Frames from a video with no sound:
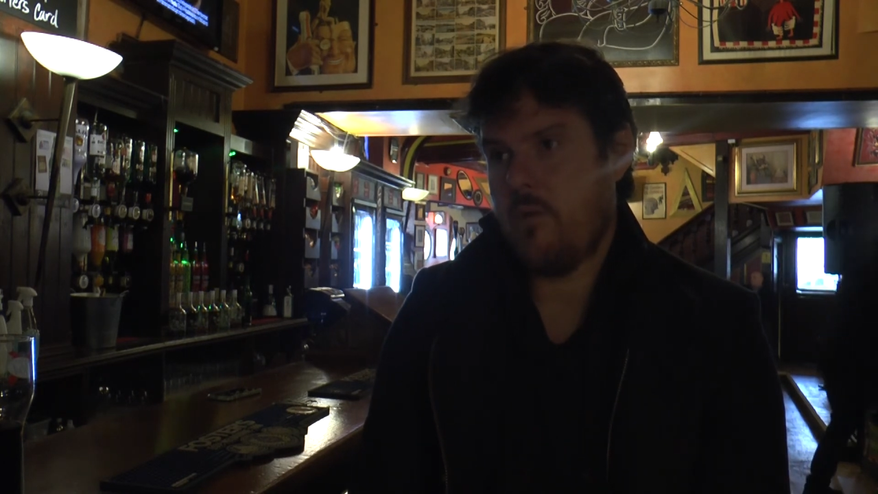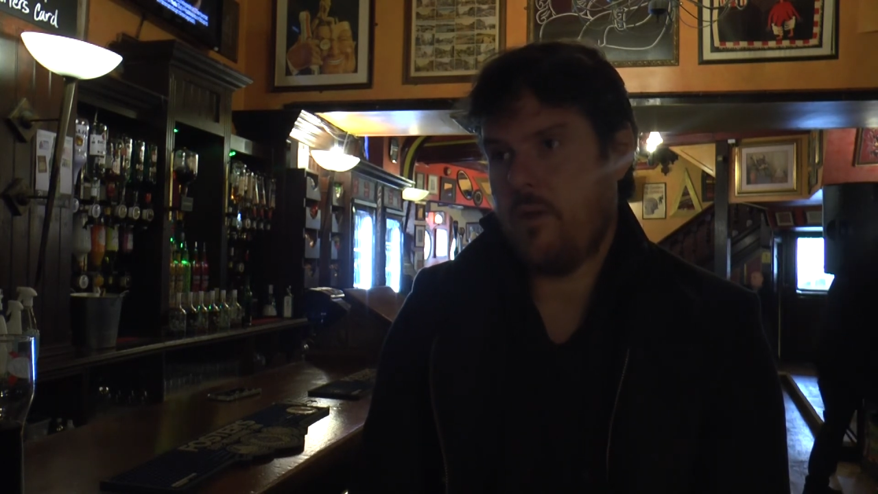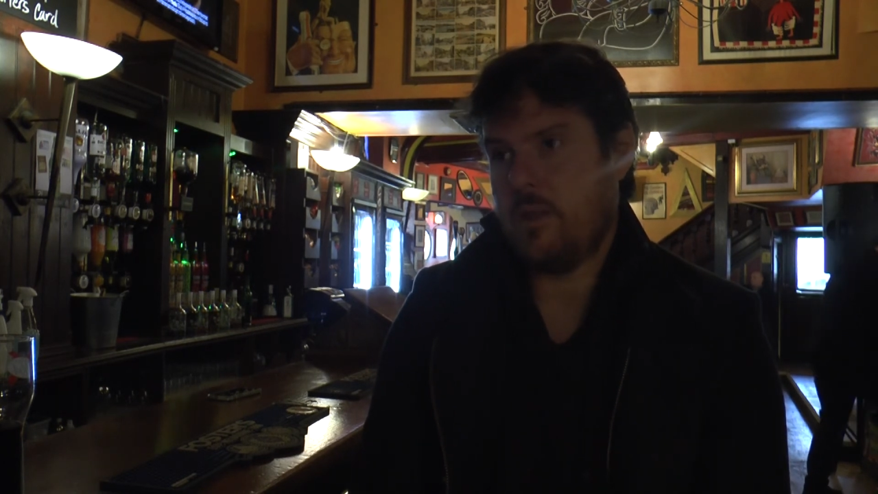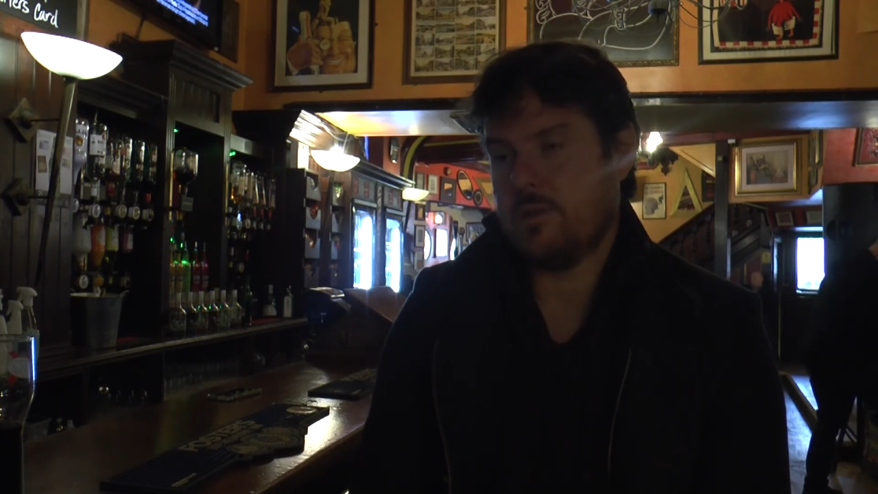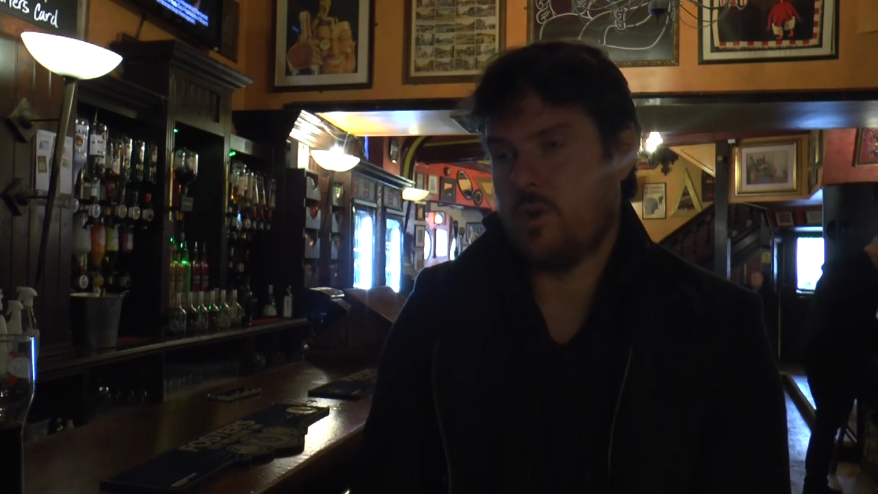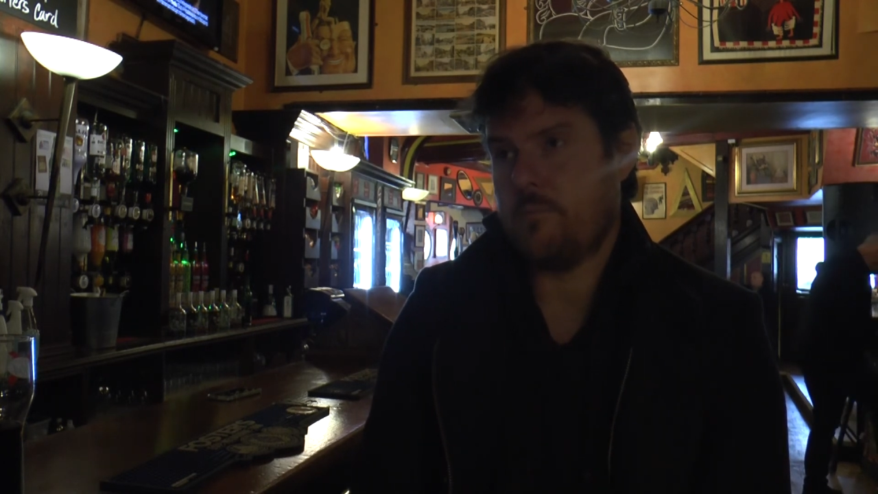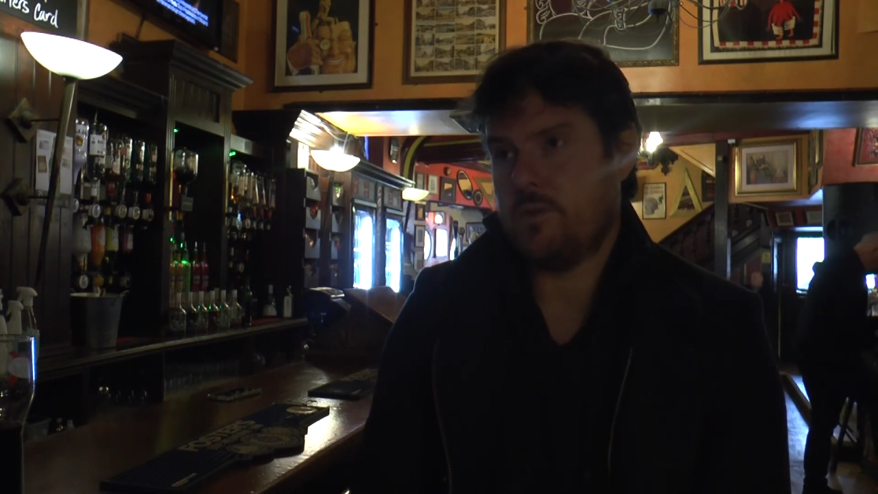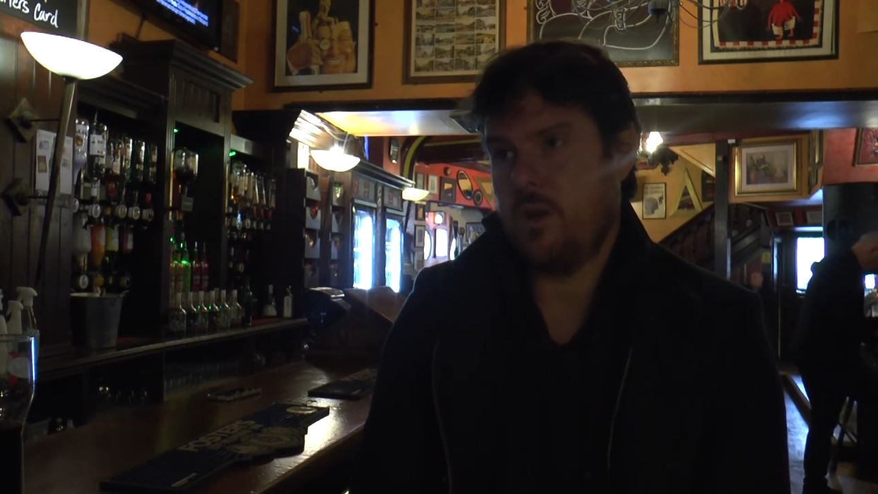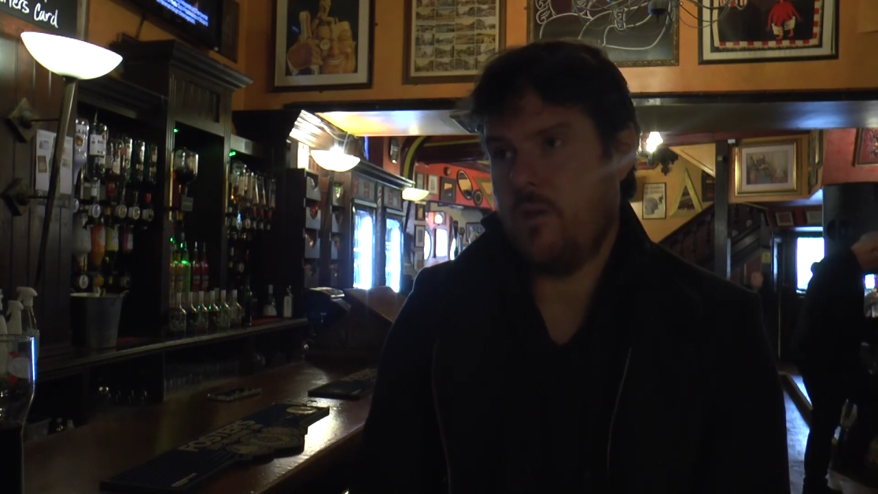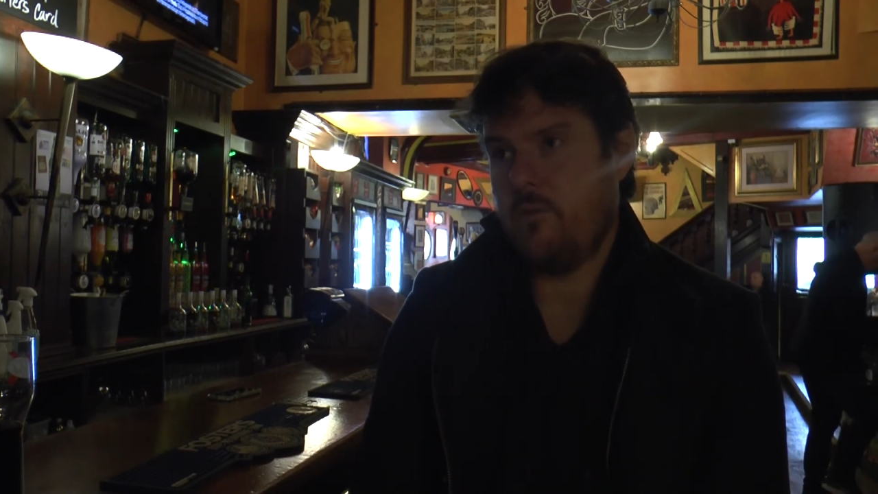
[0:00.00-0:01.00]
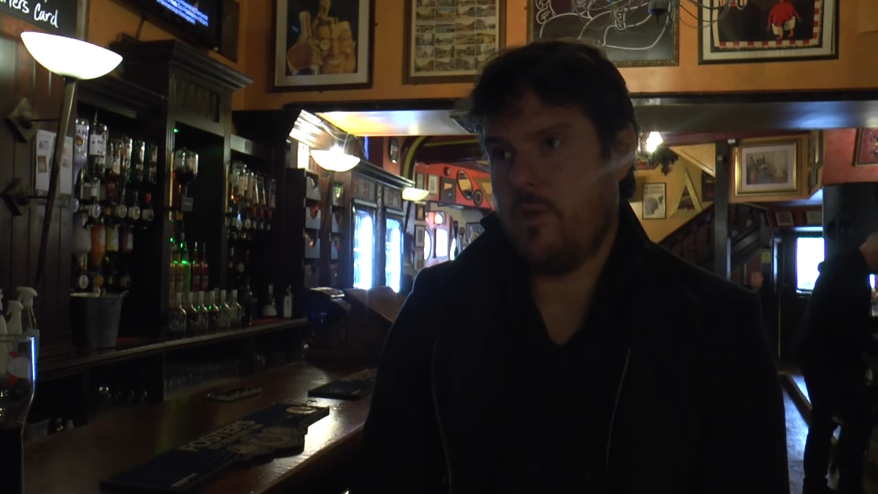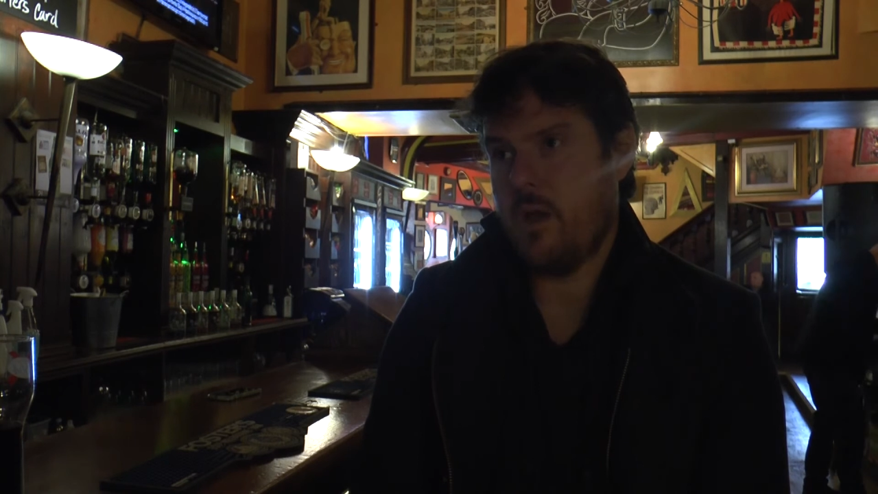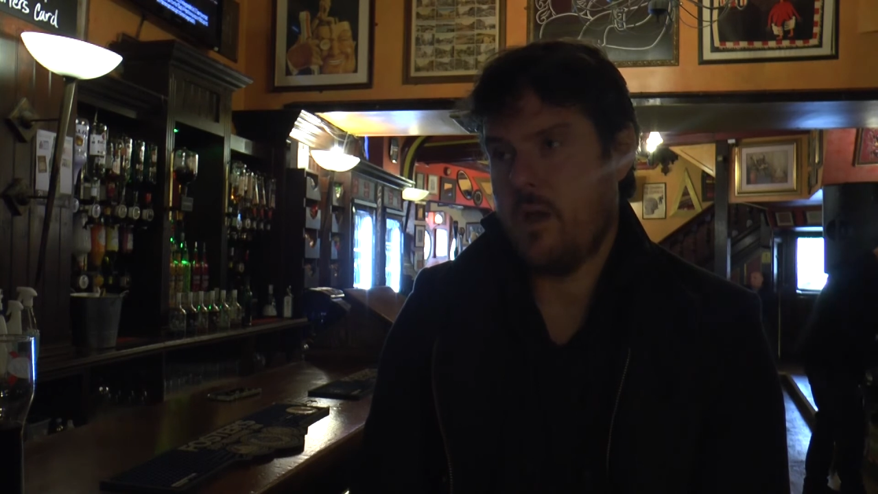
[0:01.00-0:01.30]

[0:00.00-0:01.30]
I think there's an opportunity for